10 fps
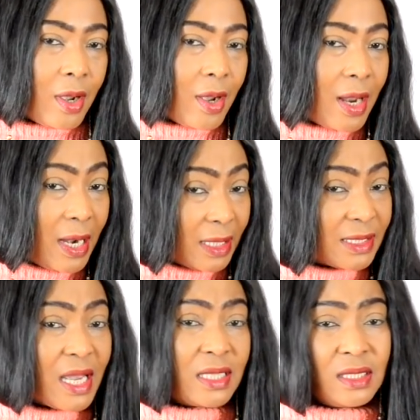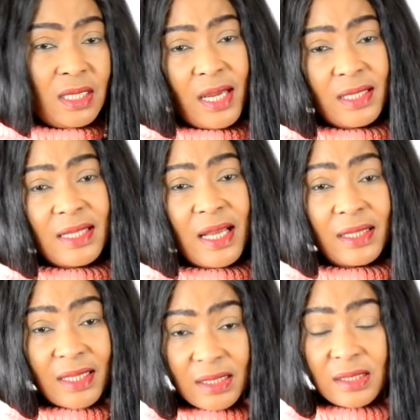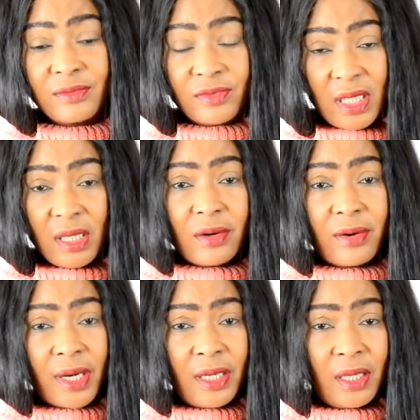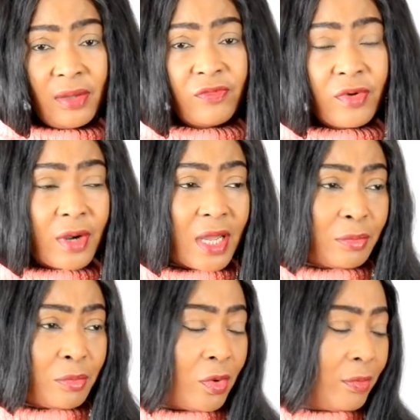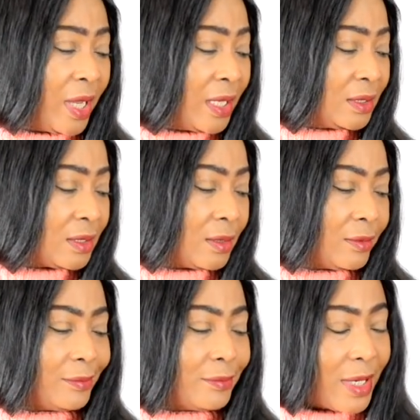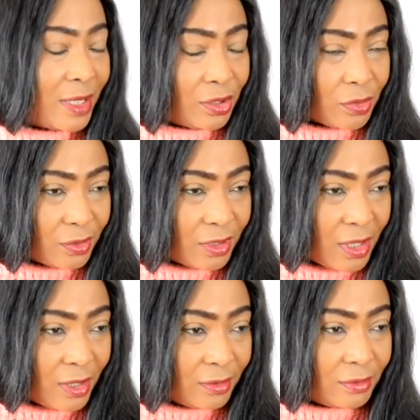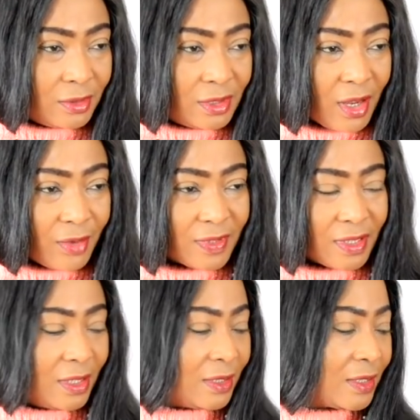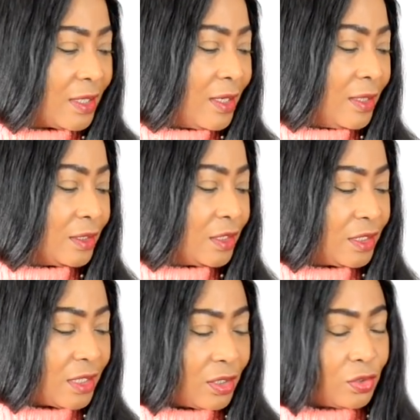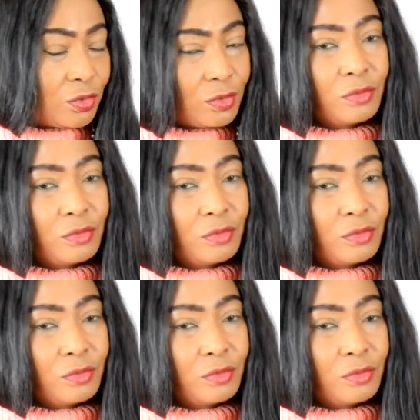an exciting hairstyle that's really currently in vogue at the moment my daughter loves it she said to